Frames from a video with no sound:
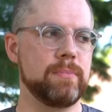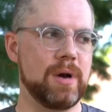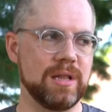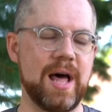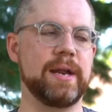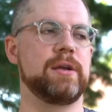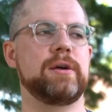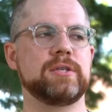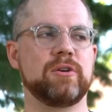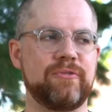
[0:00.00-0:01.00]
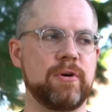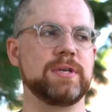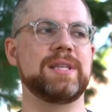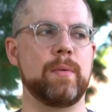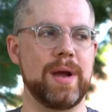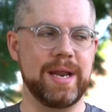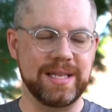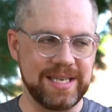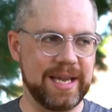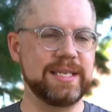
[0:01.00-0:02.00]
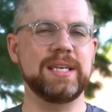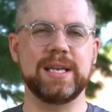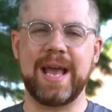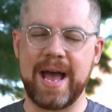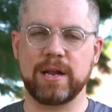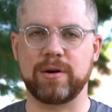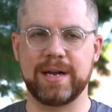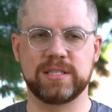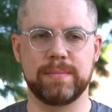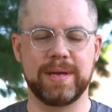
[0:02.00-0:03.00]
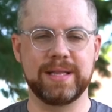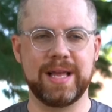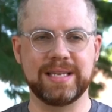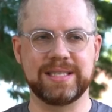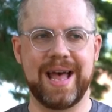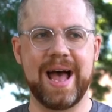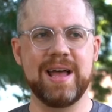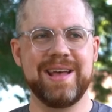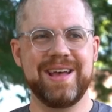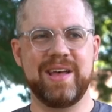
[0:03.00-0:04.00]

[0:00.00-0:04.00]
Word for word: a lot of yo-yos are focused that way, and it's easy to categorize them as that.